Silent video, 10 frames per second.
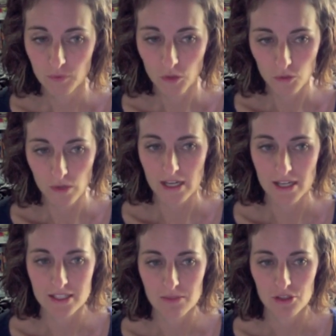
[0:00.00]
Great
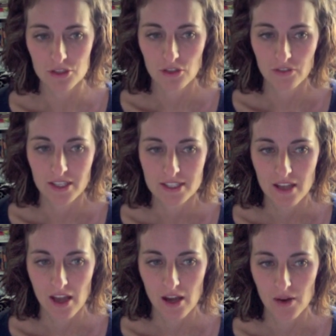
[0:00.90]
customer service.
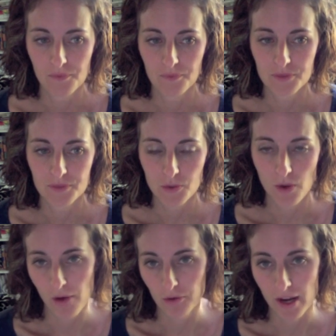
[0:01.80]
So
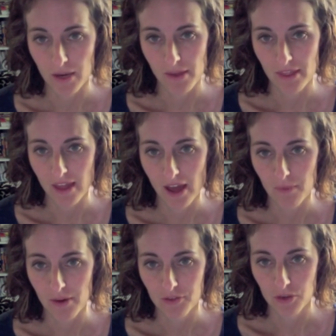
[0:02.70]
I would recommend them
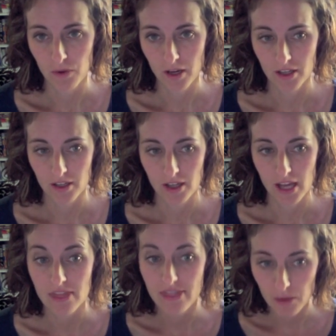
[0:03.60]
if you want.
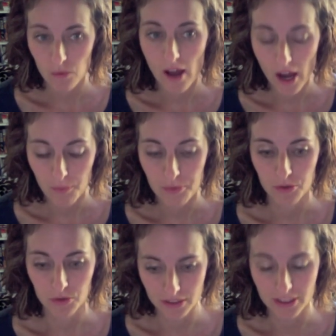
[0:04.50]
And they will help
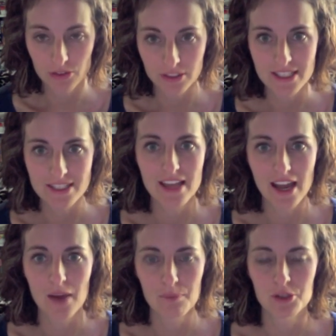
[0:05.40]
you literally set
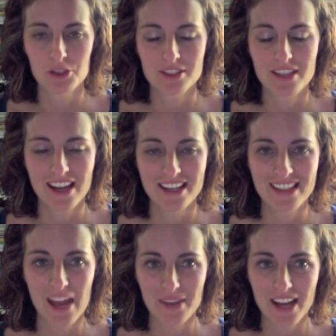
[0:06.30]
up your site.
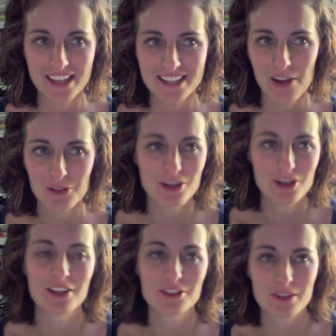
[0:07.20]
I mean, because I was trying
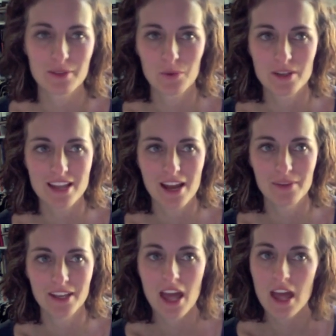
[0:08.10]
to do something one time
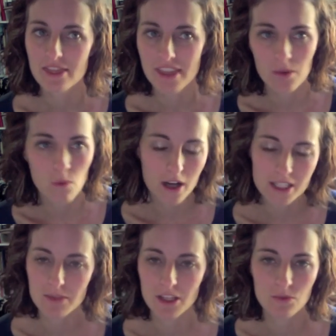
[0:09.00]
and they walked
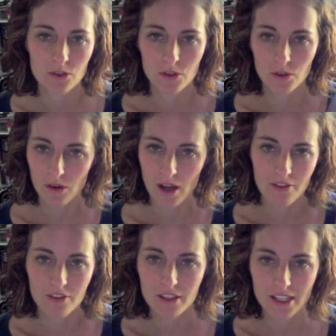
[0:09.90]
me through
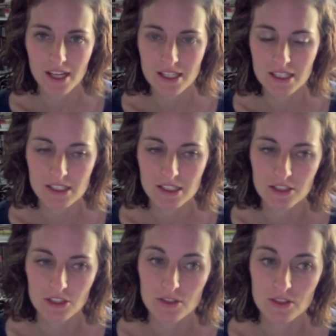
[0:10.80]
everything I needed to
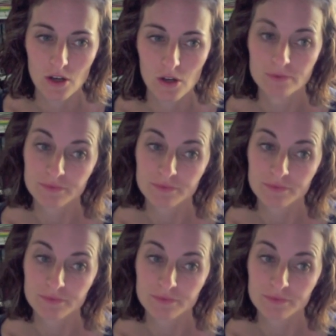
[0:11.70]
do. So